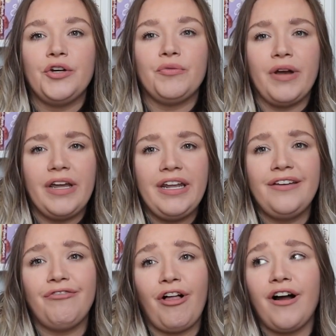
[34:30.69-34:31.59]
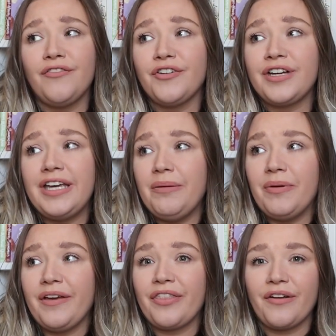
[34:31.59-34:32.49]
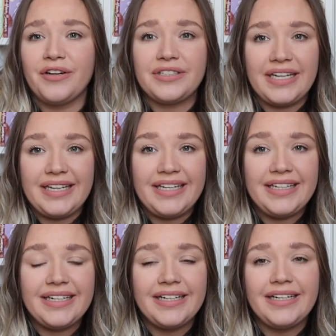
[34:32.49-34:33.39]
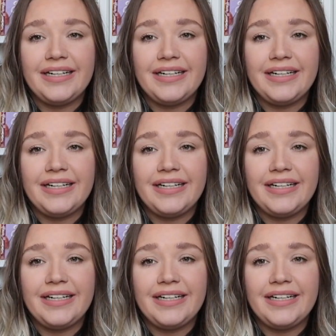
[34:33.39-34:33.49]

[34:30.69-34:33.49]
reading vlog for Keeping 13.